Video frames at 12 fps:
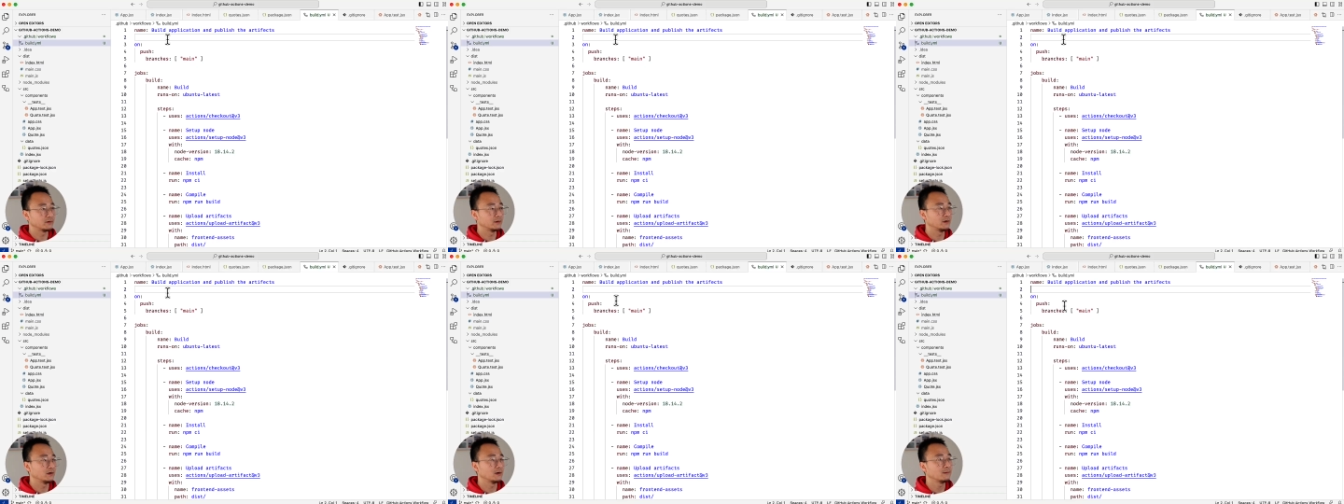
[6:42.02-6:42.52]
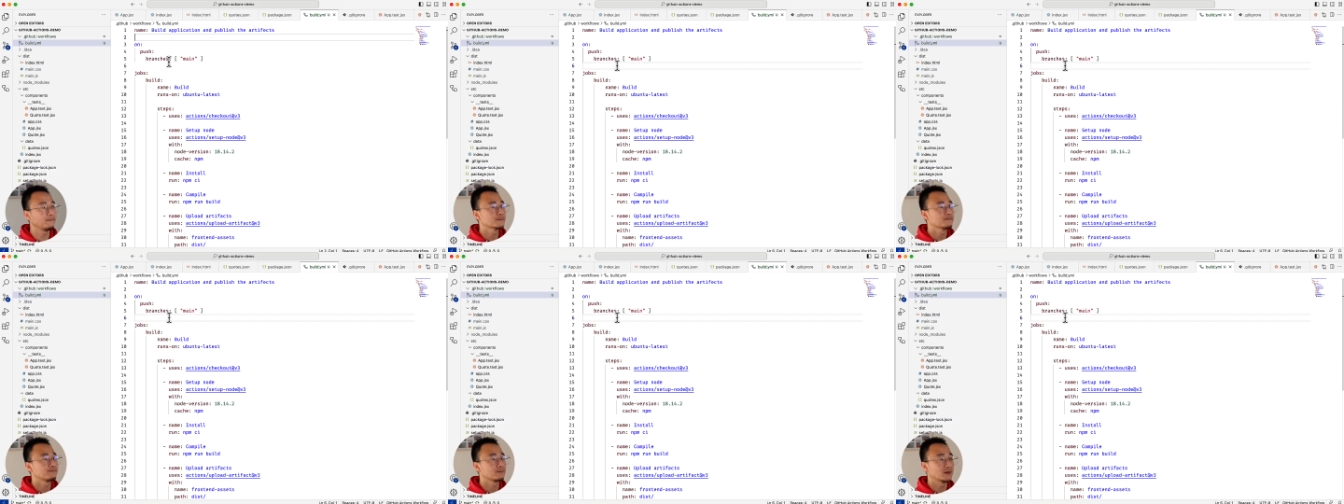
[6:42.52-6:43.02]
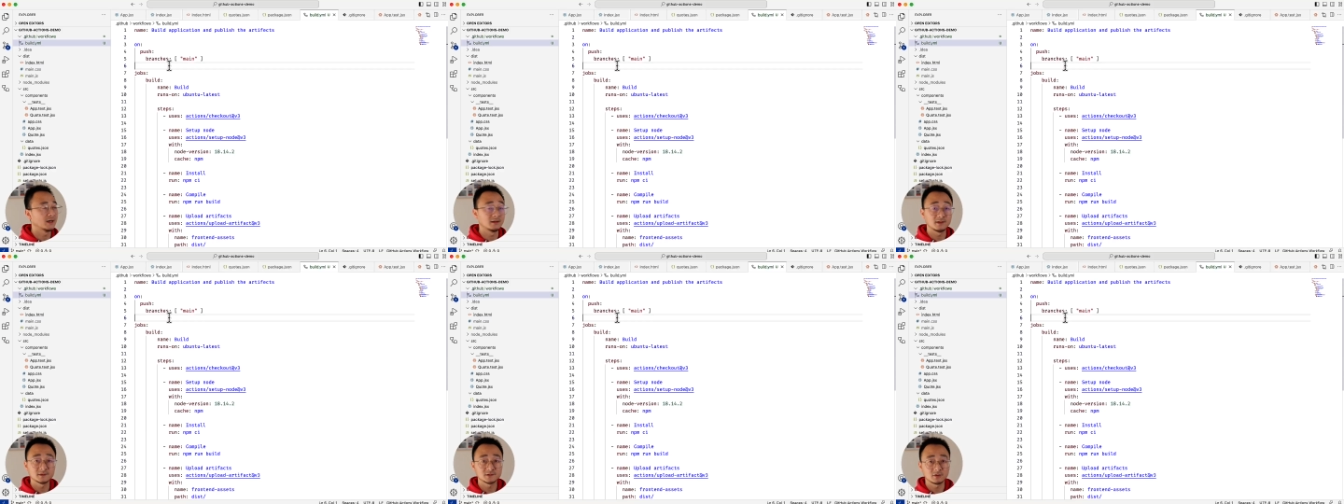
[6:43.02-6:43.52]
here, and
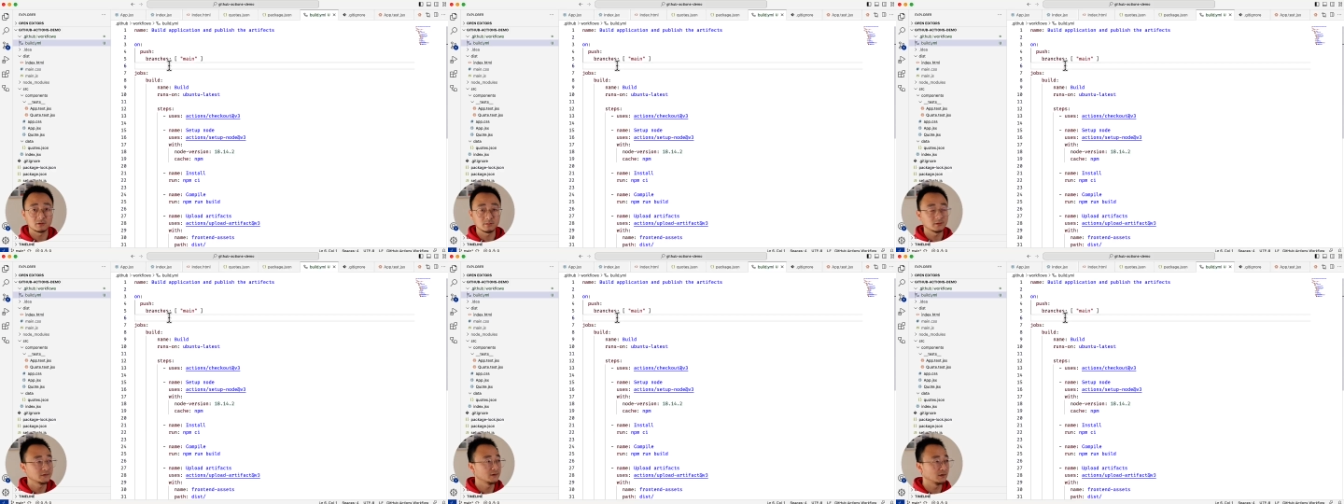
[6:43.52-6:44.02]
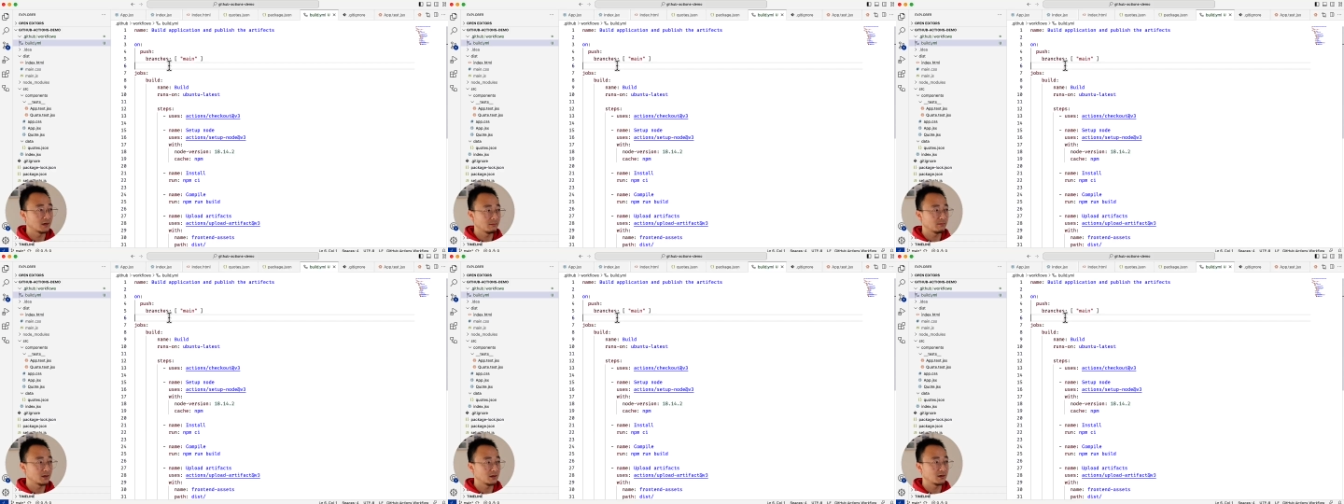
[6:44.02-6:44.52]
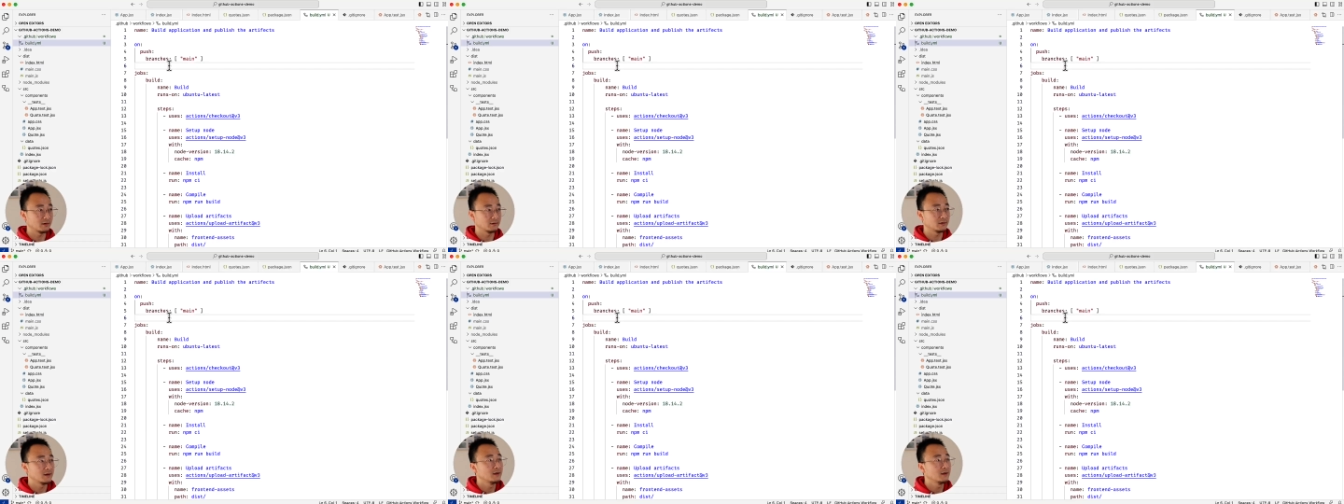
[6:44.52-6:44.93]
let's talk about it line by line.